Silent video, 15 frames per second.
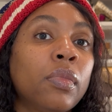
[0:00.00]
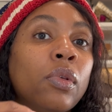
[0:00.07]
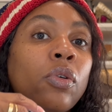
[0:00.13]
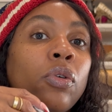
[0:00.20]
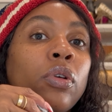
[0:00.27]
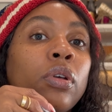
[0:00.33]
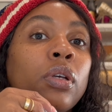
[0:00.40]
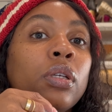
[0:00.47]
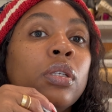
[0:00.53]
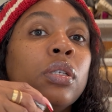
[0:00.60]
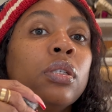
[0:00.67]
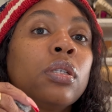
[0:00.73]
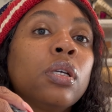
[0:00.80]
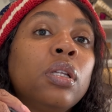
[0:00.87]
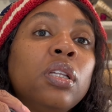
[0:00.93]
Or you could
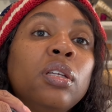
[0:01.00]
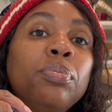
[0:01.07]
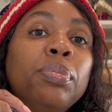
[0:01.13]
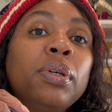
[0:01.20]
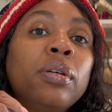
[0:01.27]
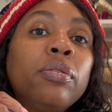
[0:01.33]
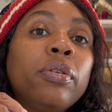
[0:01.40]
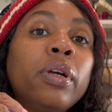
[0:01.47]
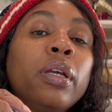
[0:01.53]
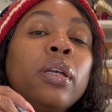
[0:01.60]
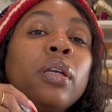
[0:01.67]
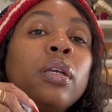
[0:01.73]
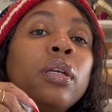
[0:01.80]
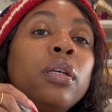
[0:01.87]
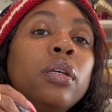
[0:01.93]
just clip it right
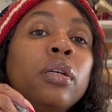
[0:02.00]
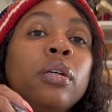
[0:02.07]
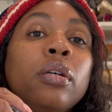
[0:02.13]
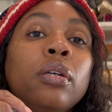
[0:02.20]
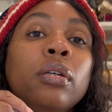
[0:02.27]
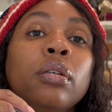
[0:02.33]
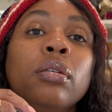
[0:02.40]
here.